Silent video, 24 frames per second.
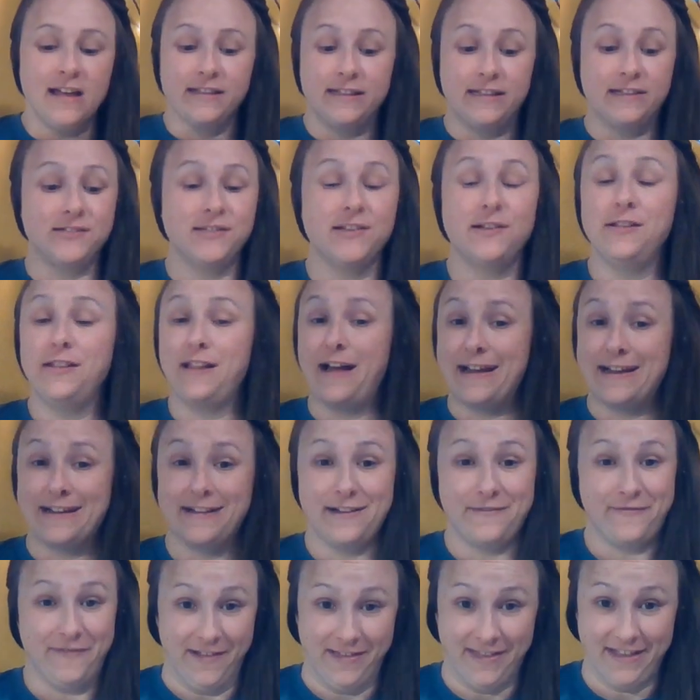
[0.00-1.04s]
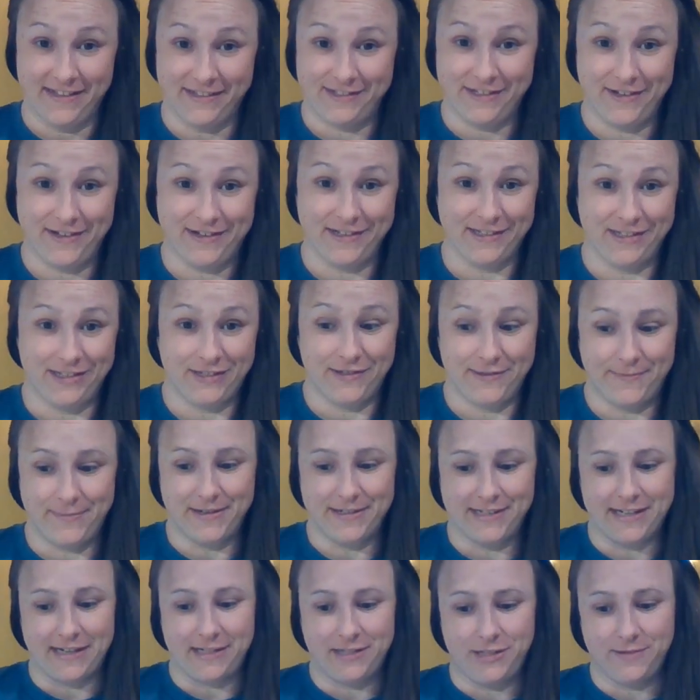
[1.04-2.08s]
There's a lot of different things you can do to
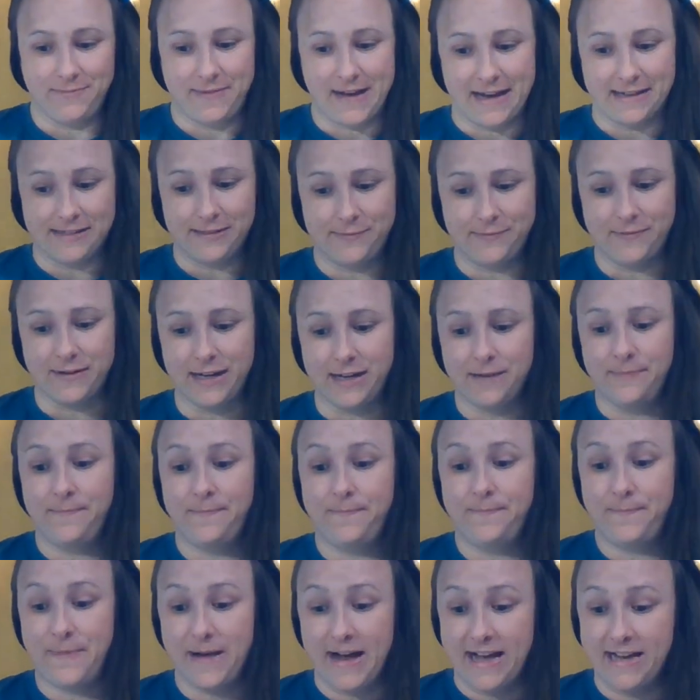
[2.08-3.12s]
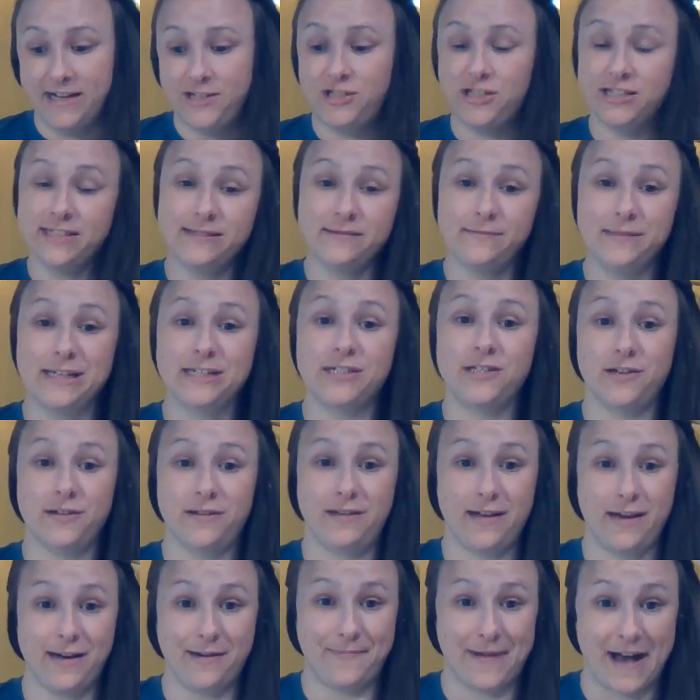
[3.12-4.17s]
protect your password, but just make sure
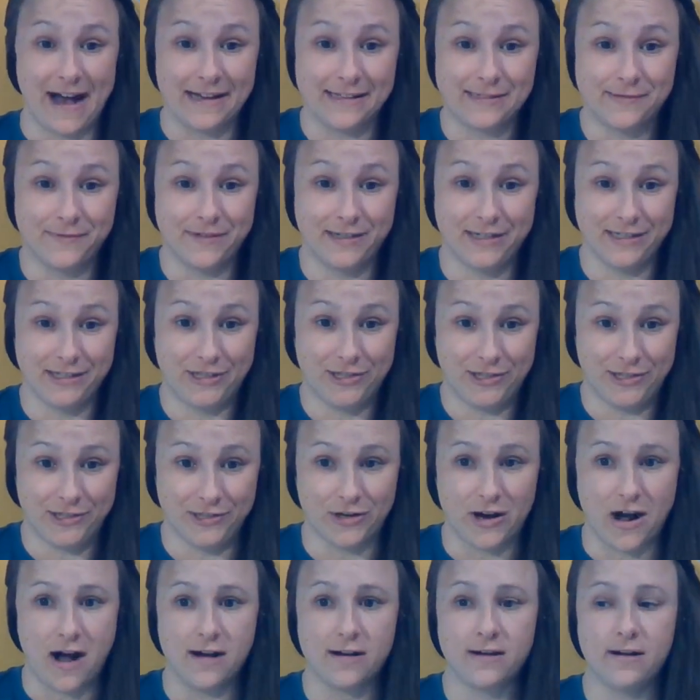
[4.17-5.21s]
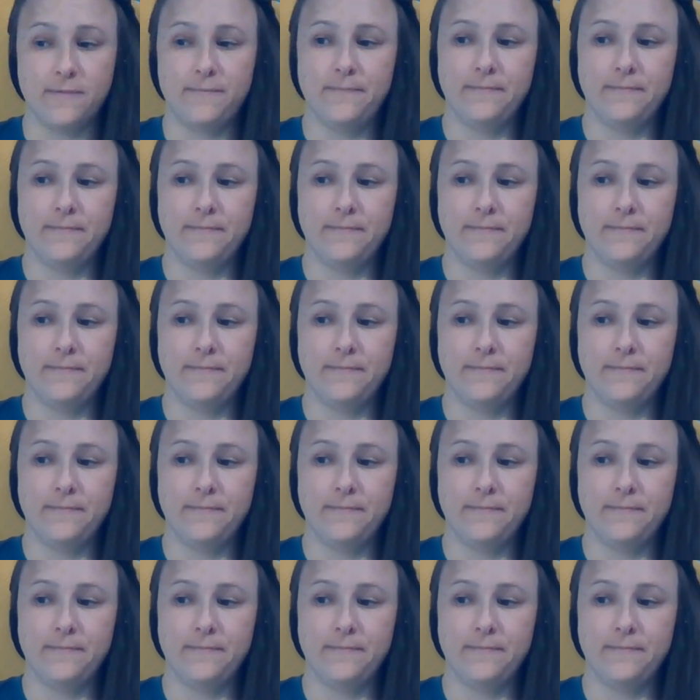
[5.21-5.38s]
that your password is strong,